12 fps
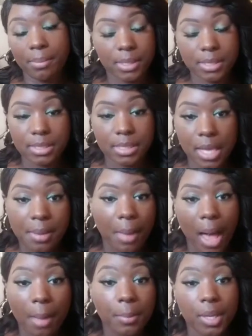butt to sleep,
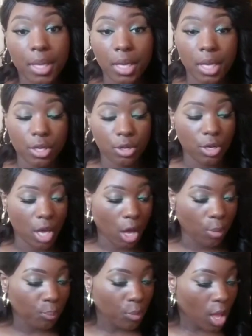I'm good, you
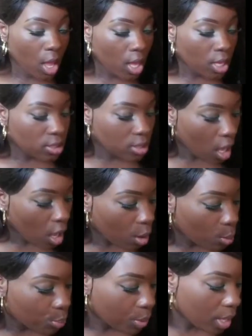know.
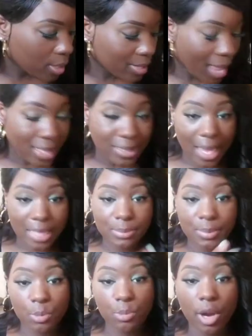So, but that's how it's
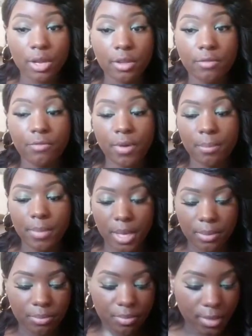been working for
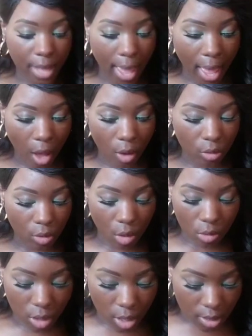me. Now,
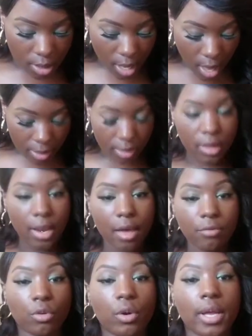on another
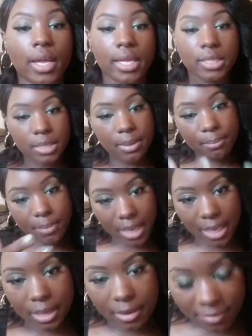level of
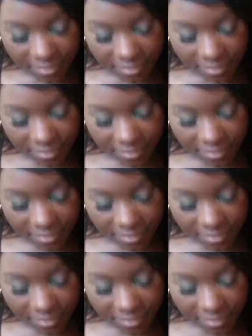intermittent